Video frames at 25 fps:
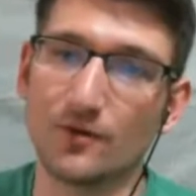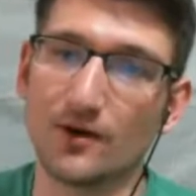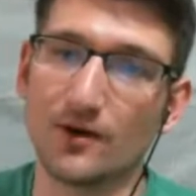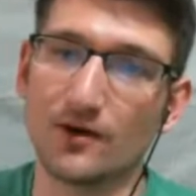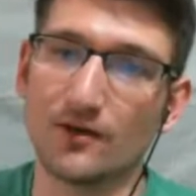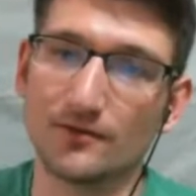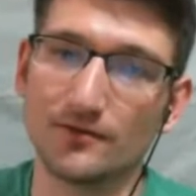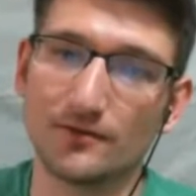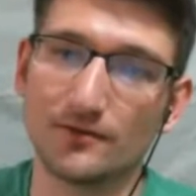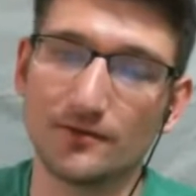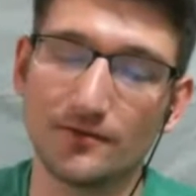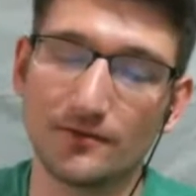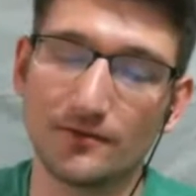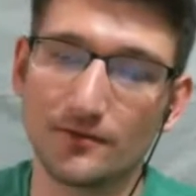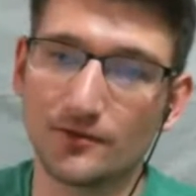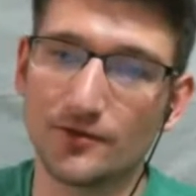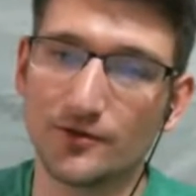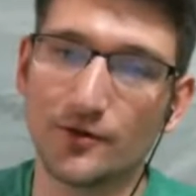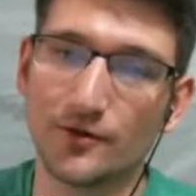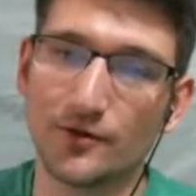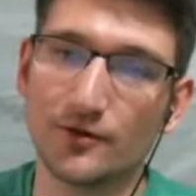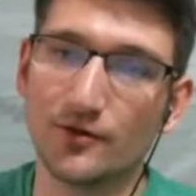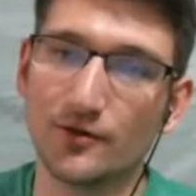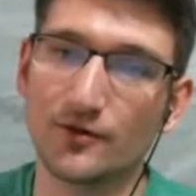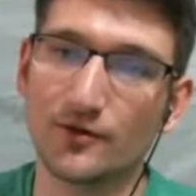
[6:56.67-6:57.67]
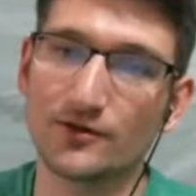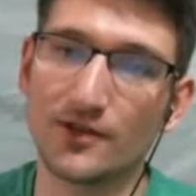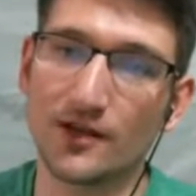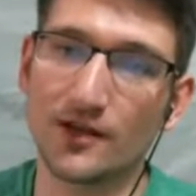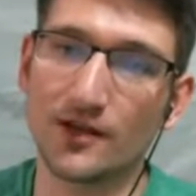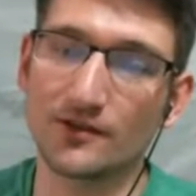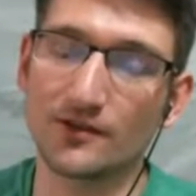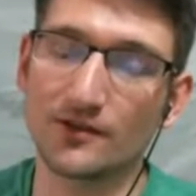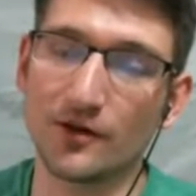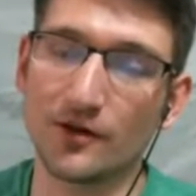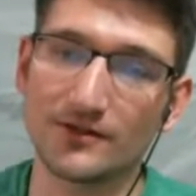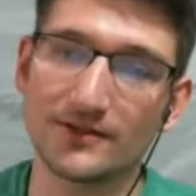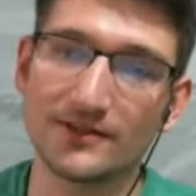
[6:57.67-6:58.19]
Well, Junior Dos
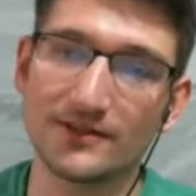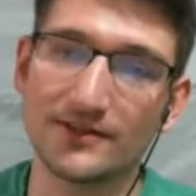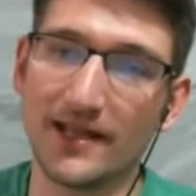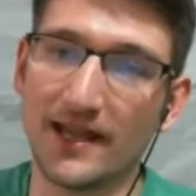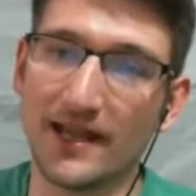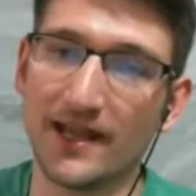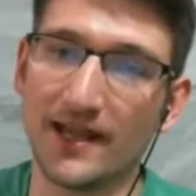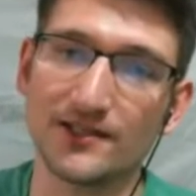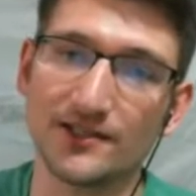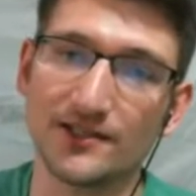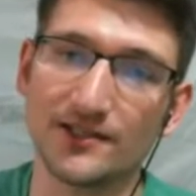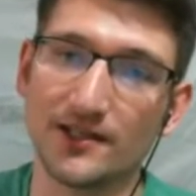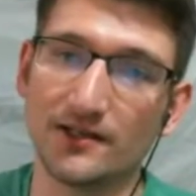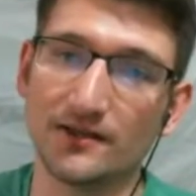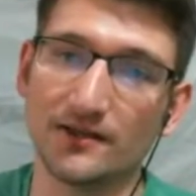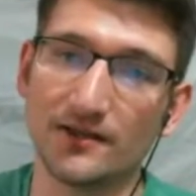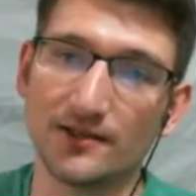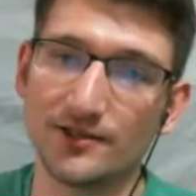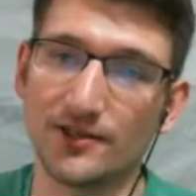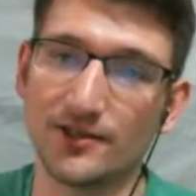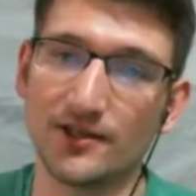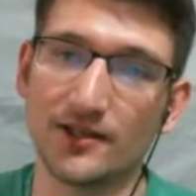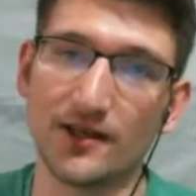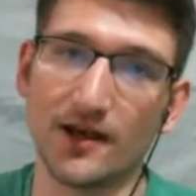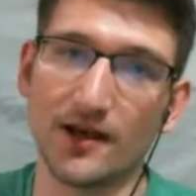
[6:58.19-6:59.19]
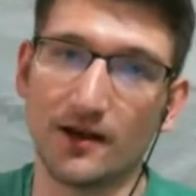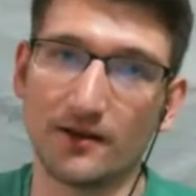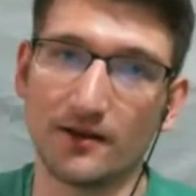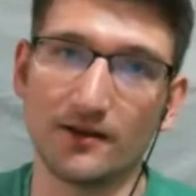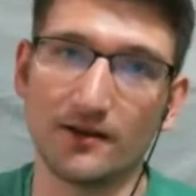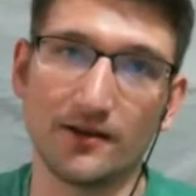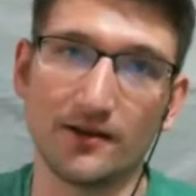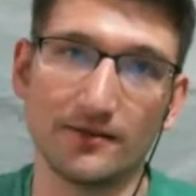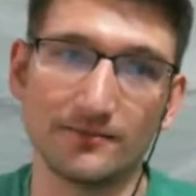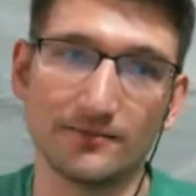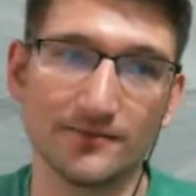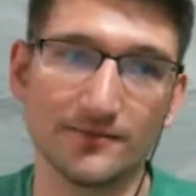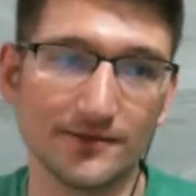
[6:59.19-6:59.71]
Santos tangied the shit out of
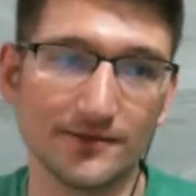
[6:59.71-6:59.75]
them.